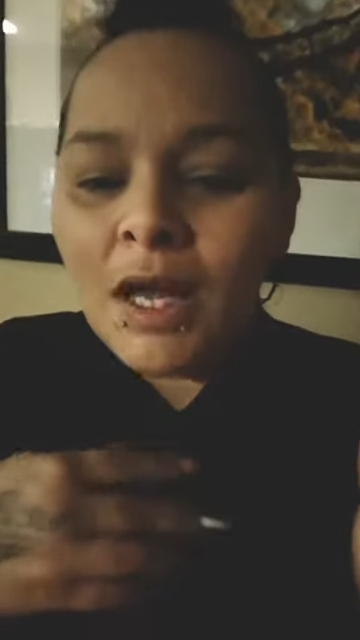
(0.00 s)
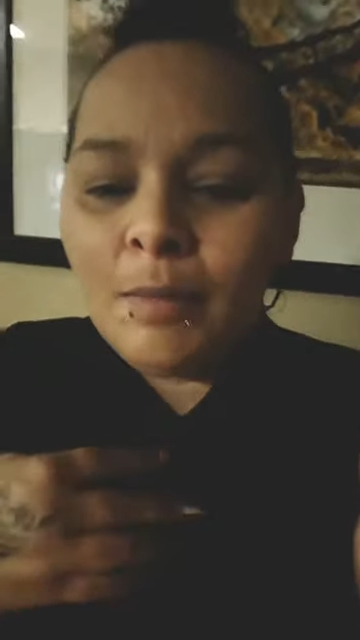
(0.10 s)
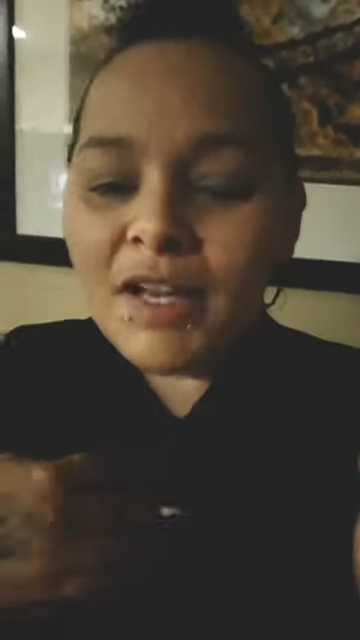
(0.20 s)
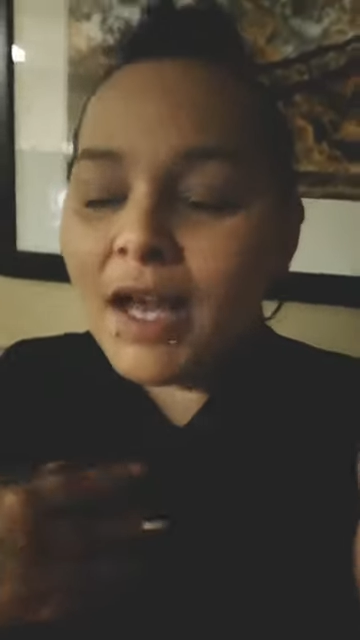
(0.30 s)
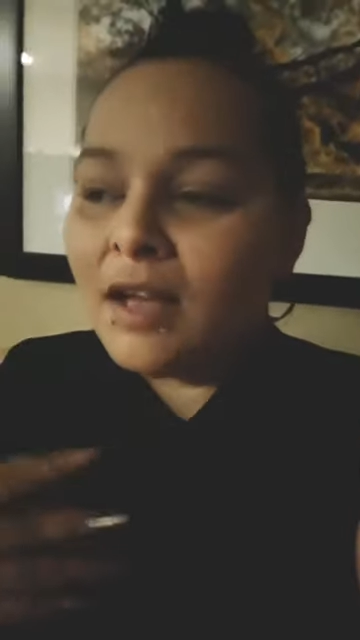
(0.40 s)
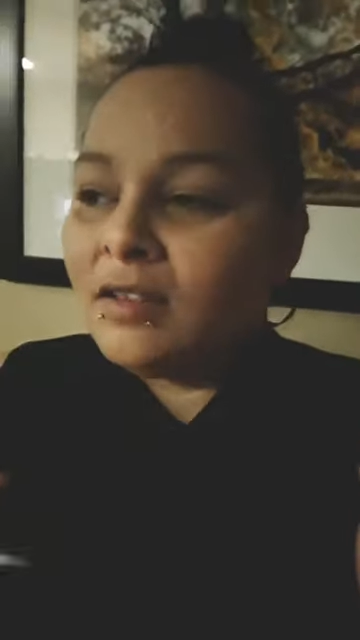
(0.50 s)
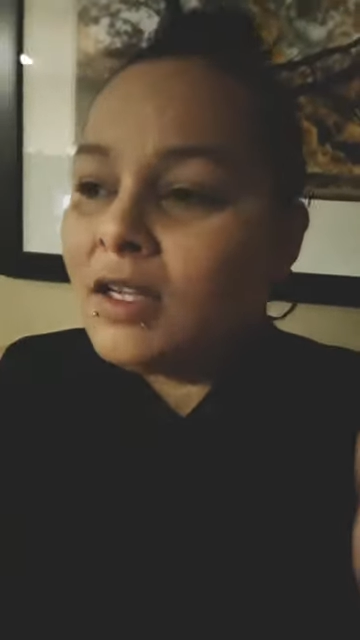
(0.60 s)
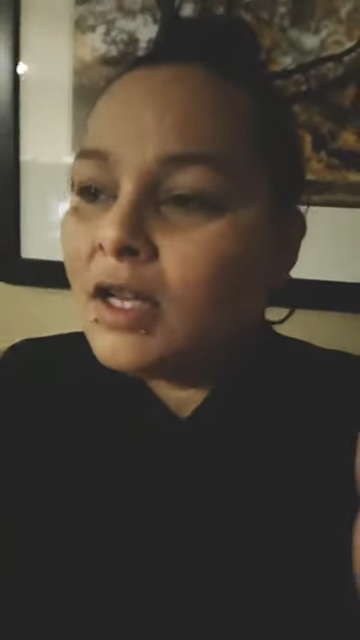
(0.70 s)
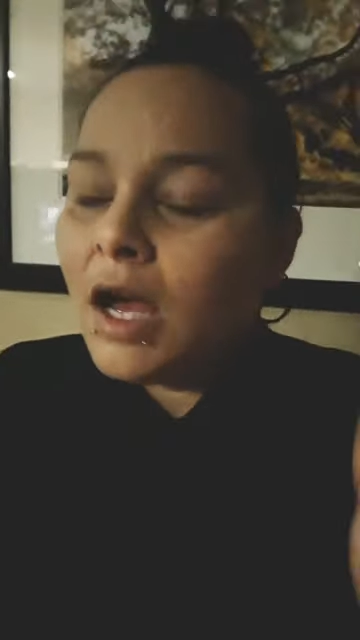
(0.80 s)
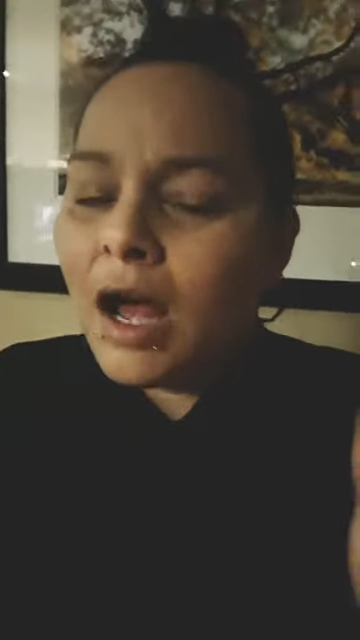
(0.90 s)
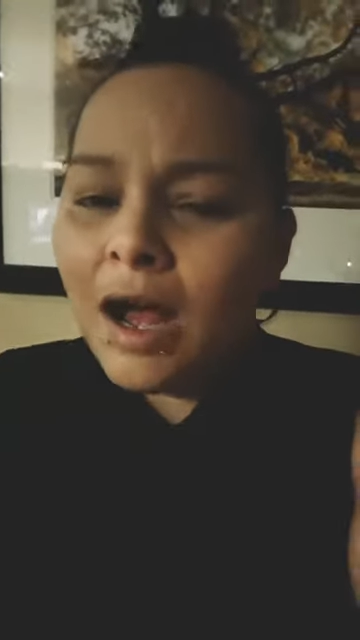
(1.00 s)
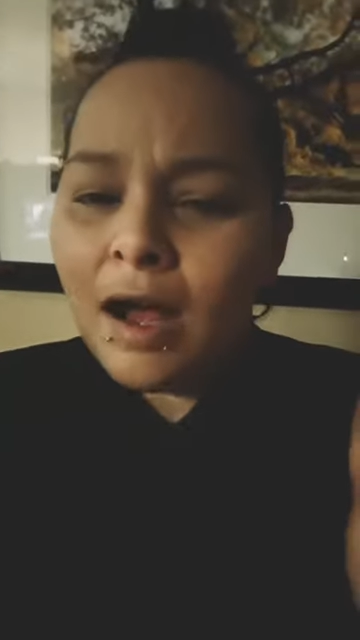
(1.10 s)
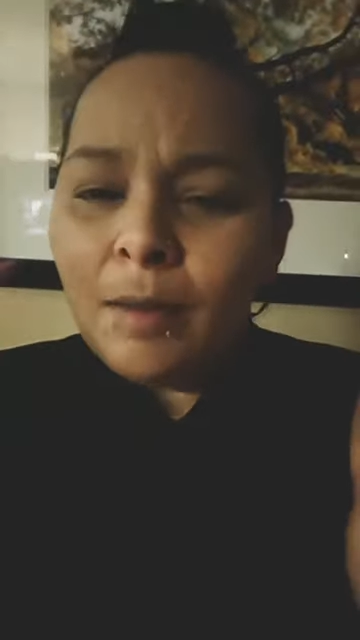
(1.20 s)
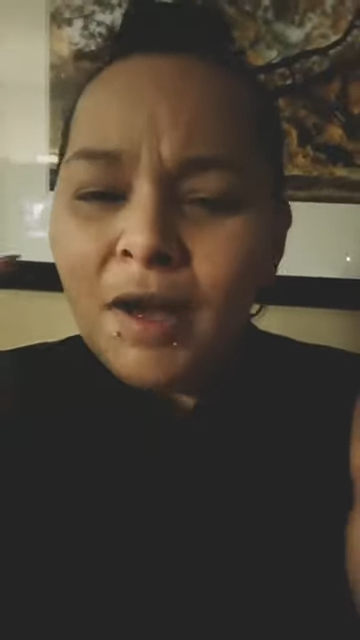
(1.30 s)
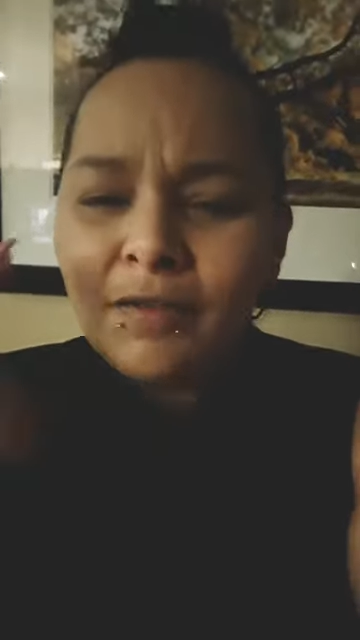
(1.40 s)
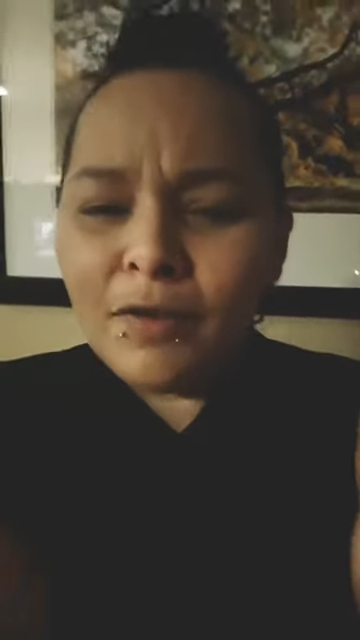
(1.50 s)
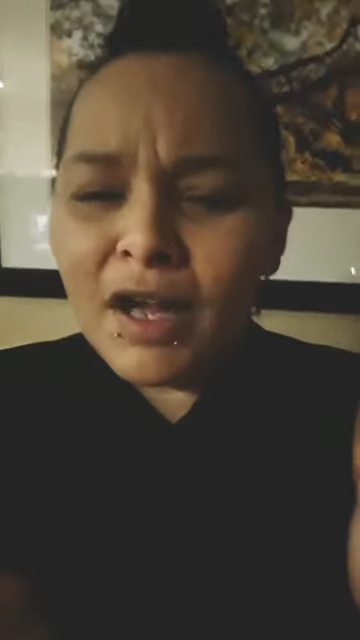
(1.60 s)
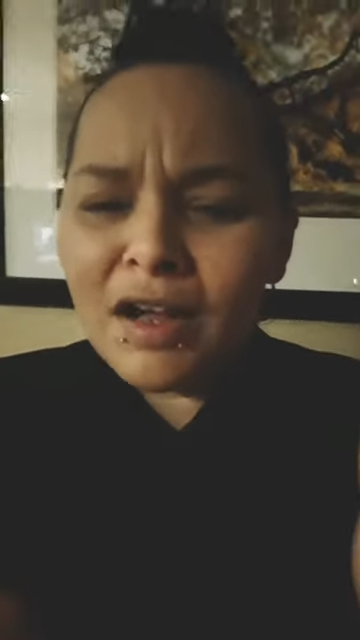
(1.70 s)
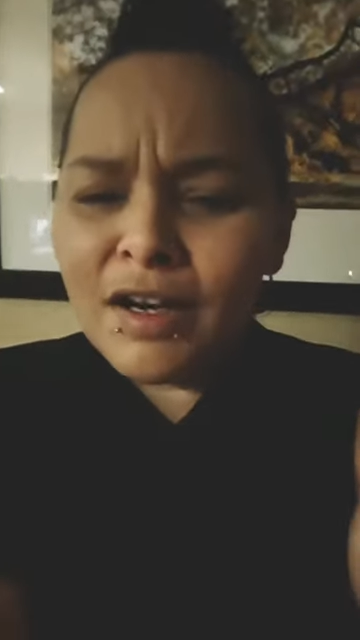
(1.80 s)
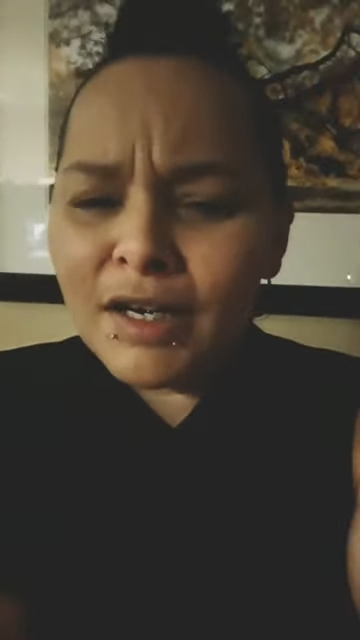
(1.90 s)
But yeah, I
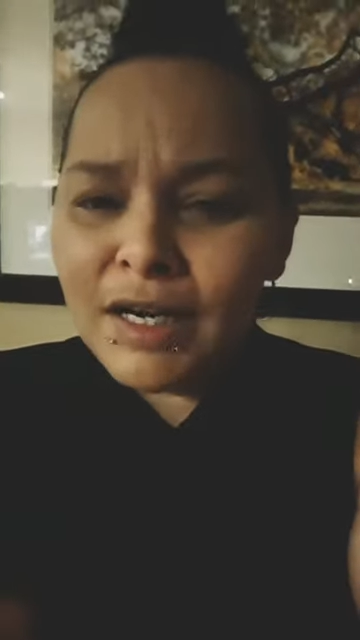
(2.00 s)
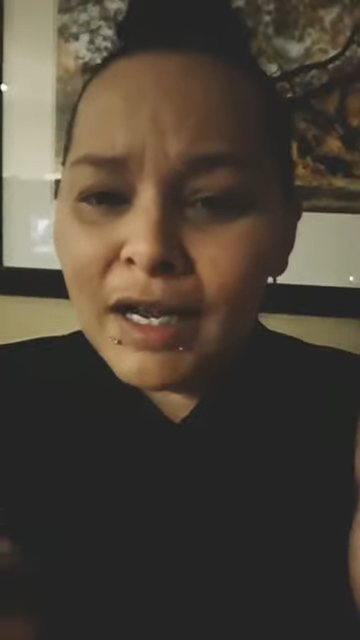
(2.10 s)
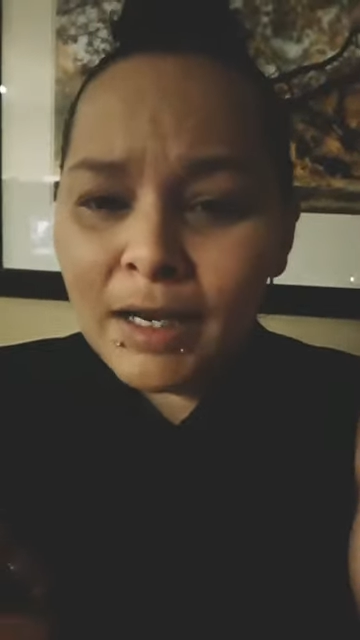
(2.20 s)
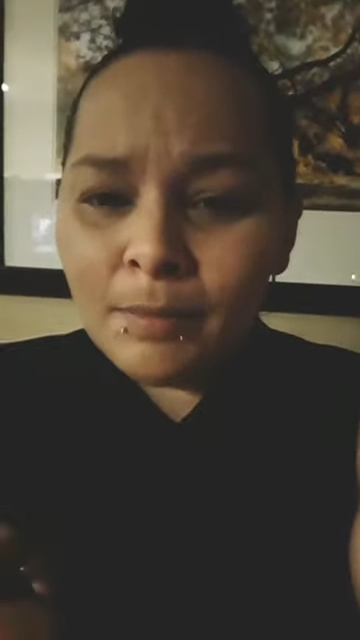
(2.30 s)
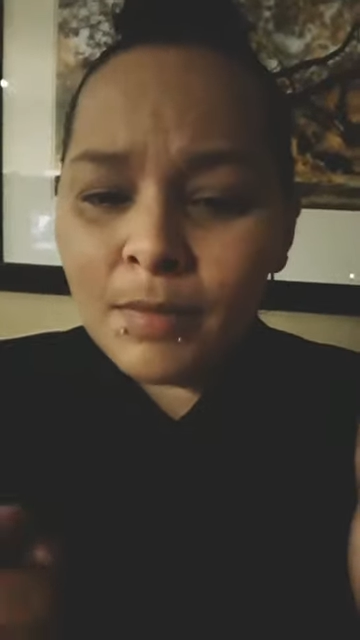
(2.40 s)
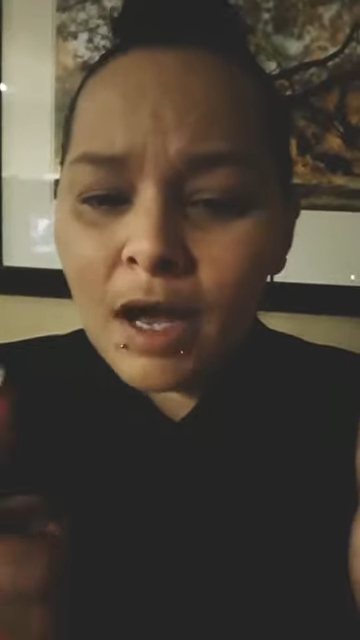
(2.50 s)
forgot her name.